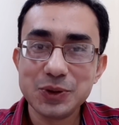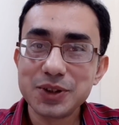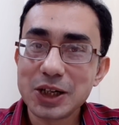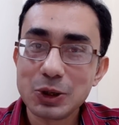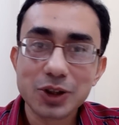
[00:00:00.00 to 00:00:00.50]
You
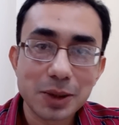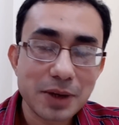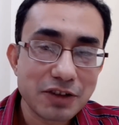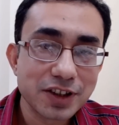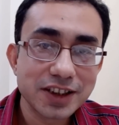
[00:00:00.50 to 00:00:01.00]
can look
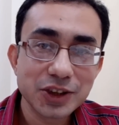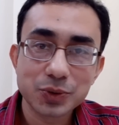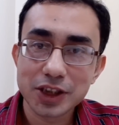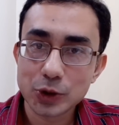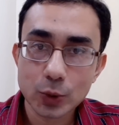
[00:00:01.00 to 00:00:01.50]
up everything,
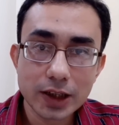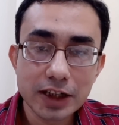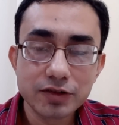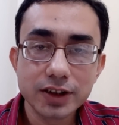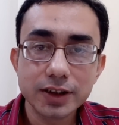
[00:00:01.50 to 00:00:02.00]
you can
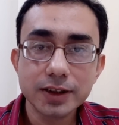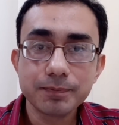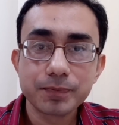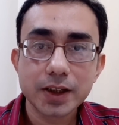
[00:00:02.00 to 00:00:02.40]
Google everything.